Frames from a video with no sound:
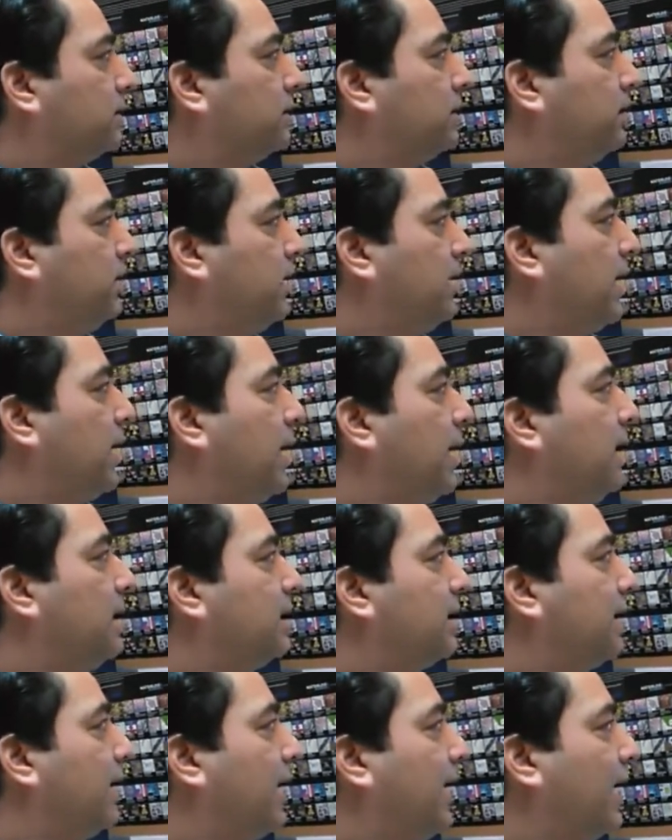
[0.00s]
Decayed
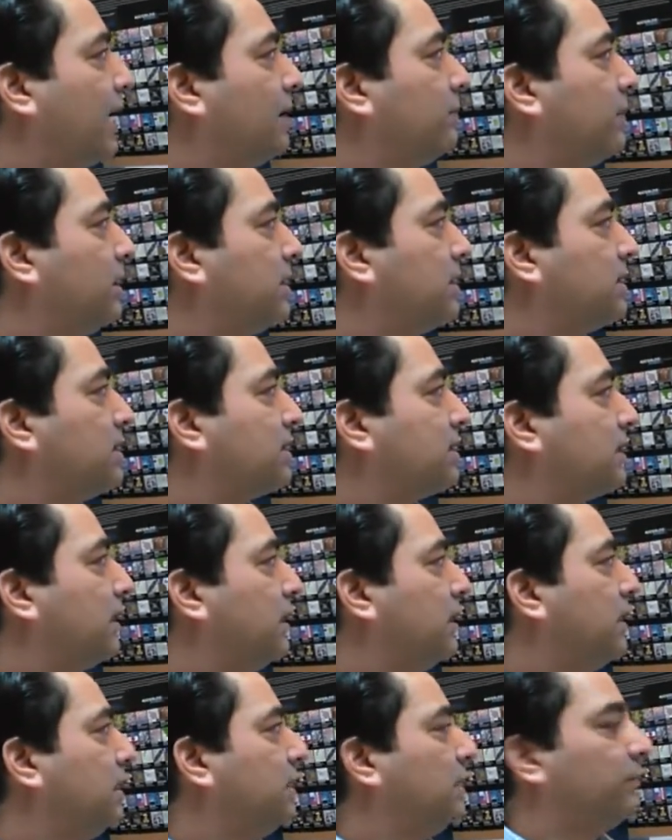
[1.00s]
animals and
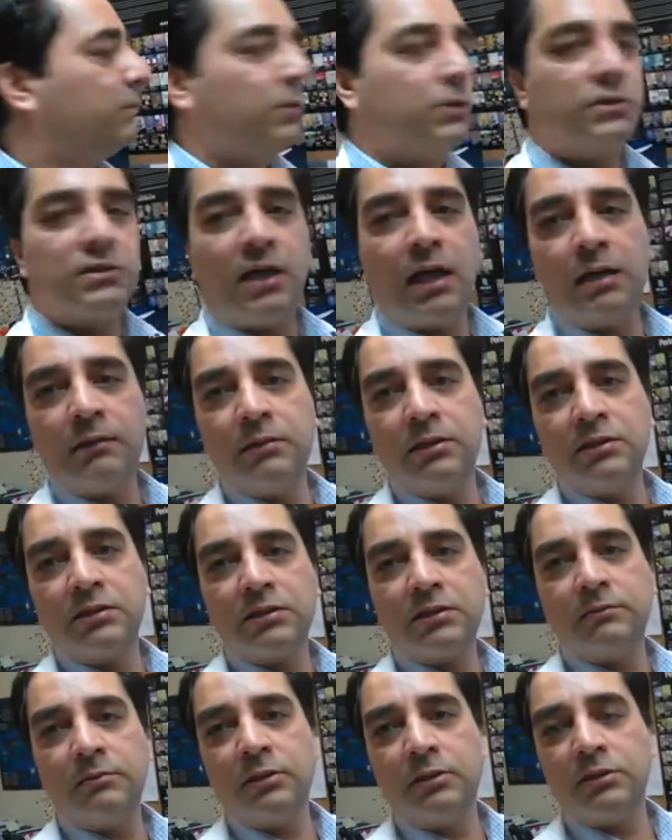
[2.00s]
decomposed animals, the
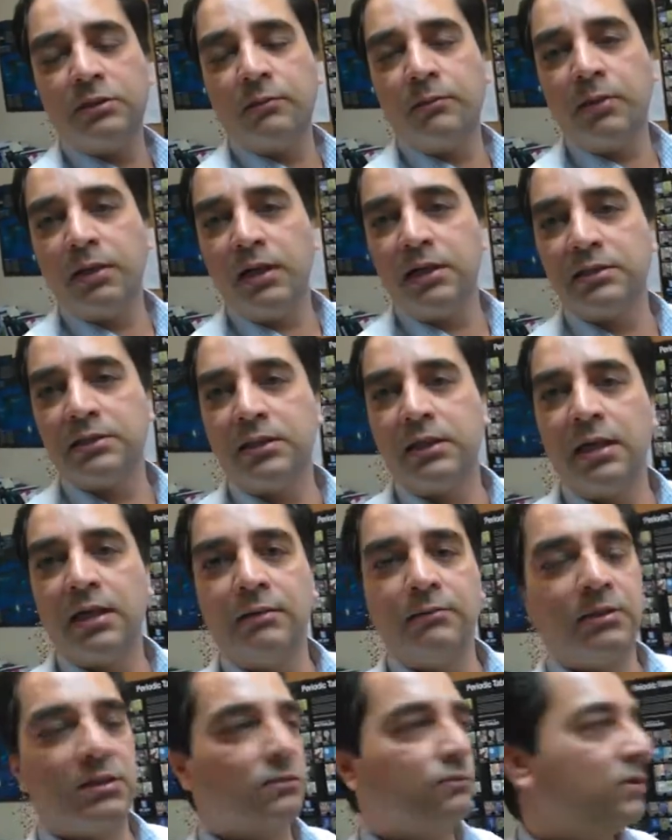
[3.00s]
remains of plants and
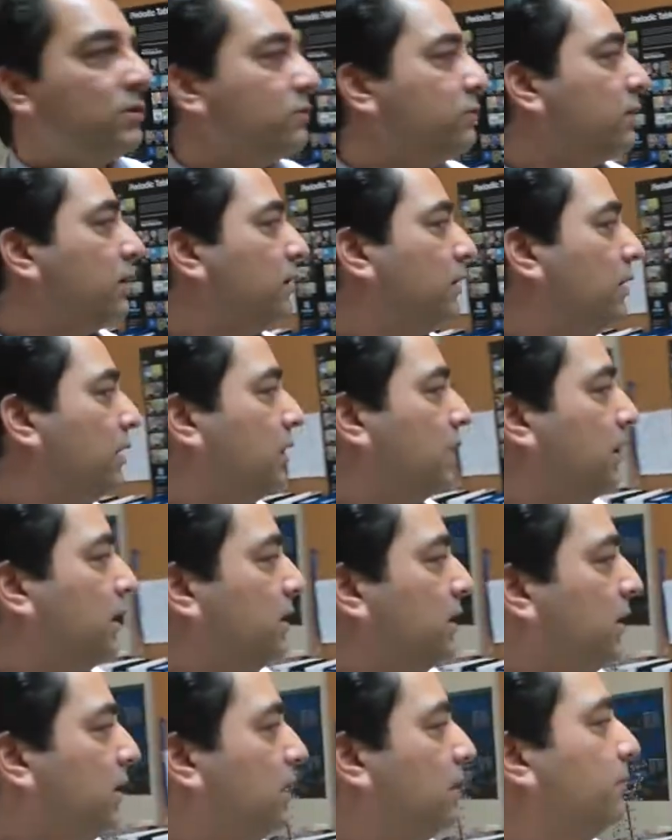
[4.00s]
animals which were
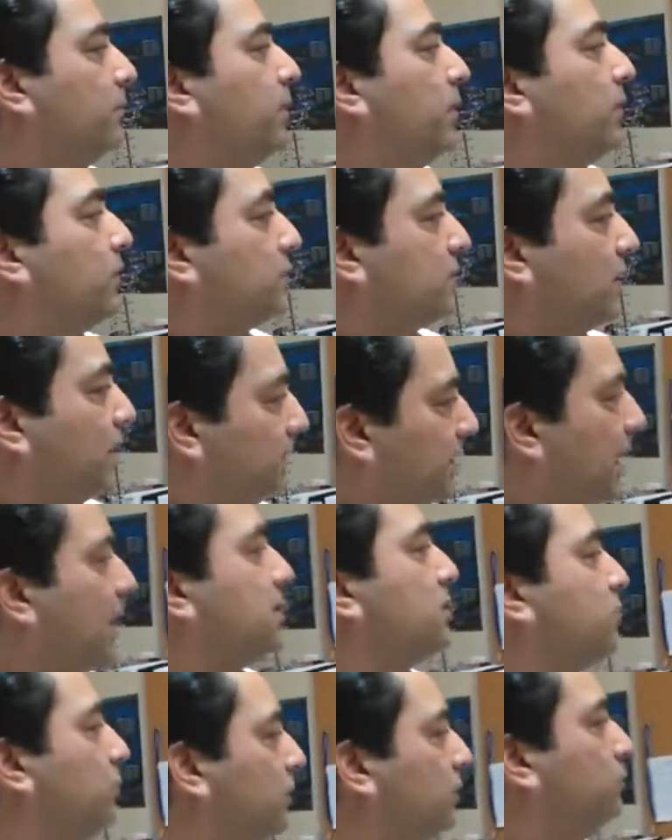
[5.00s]
decomposed, and
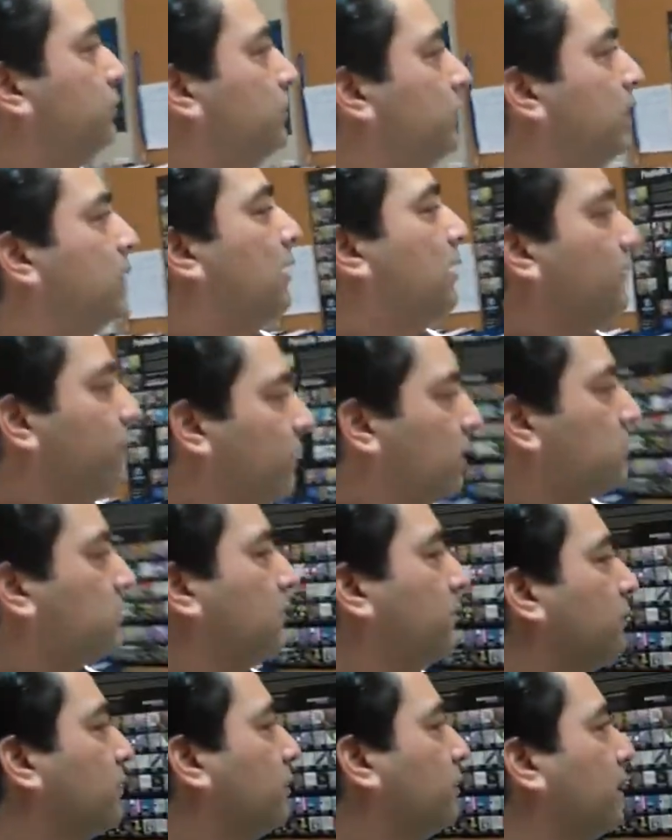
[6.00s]
that's what we call fossil fuel.